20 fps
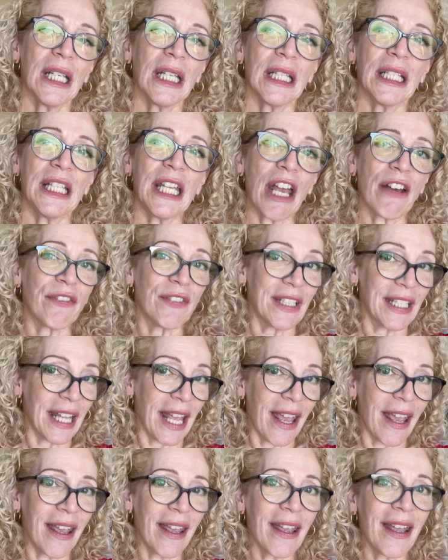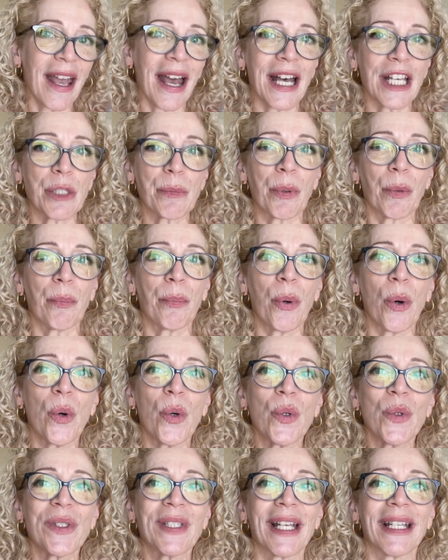The FDA has
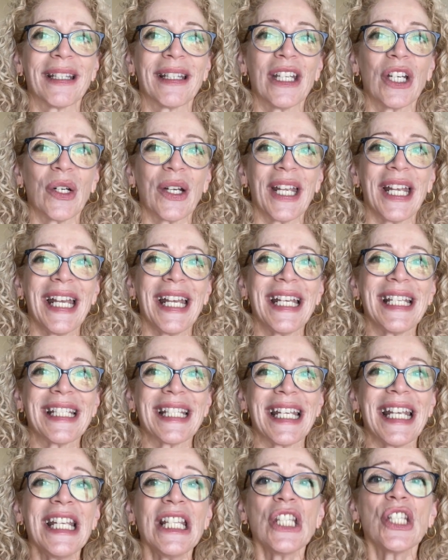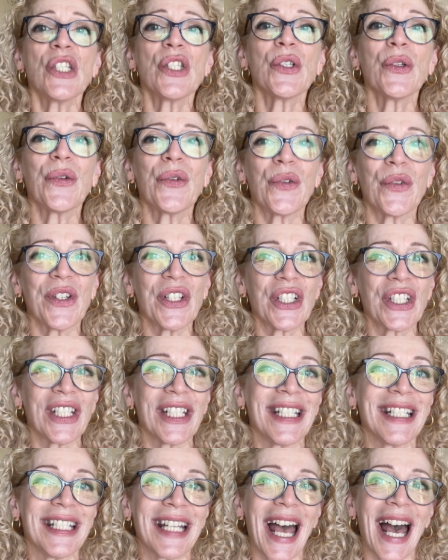proposed that there is
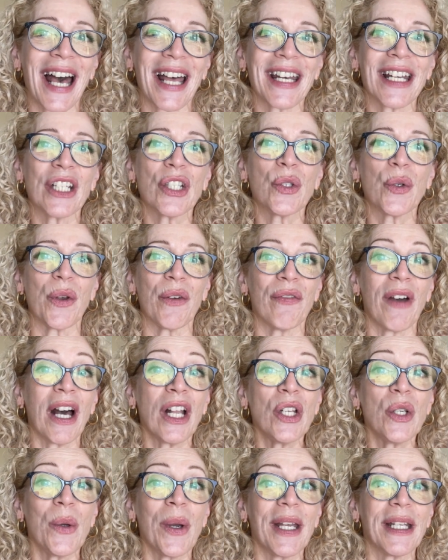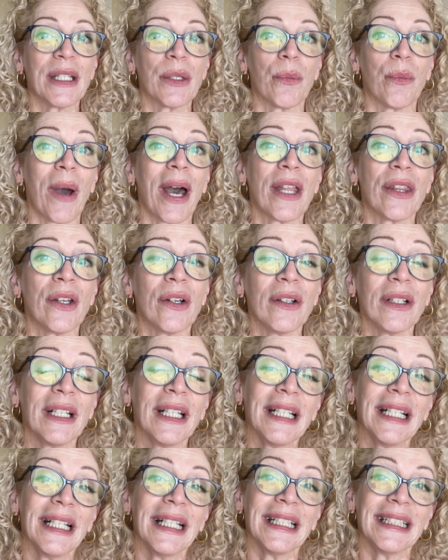insufficient data to evaluate whether
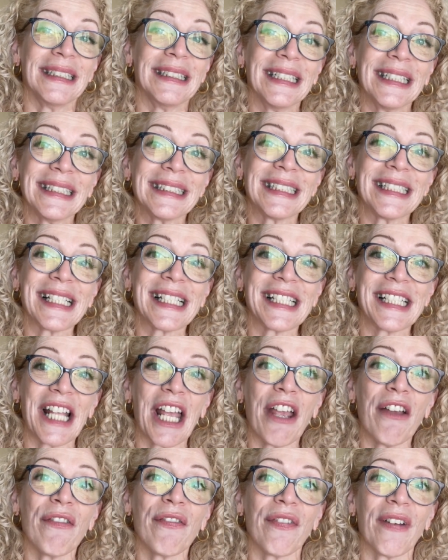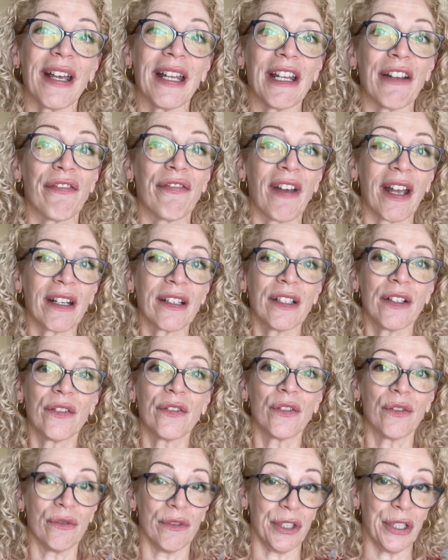this is safe and
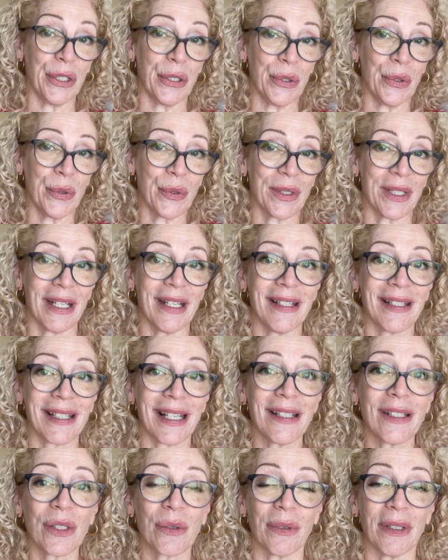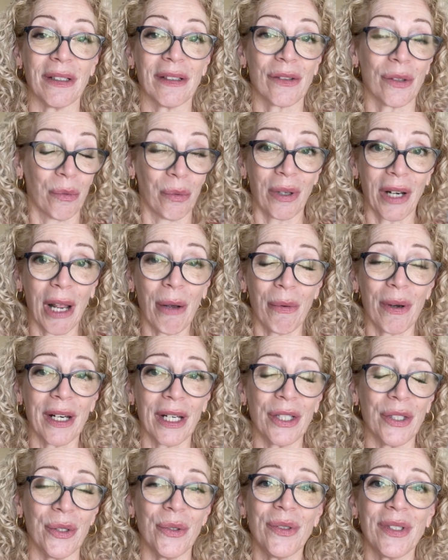effective use in sunscreen. So would I want
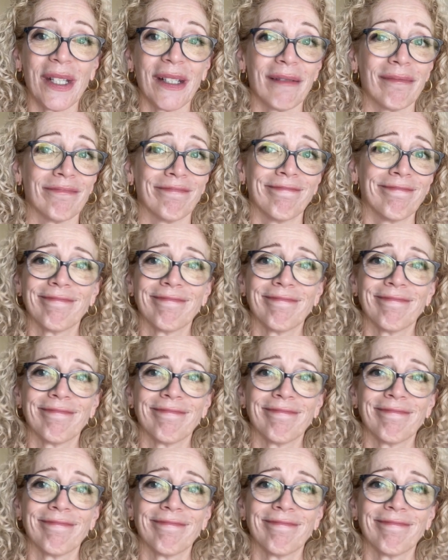to use it?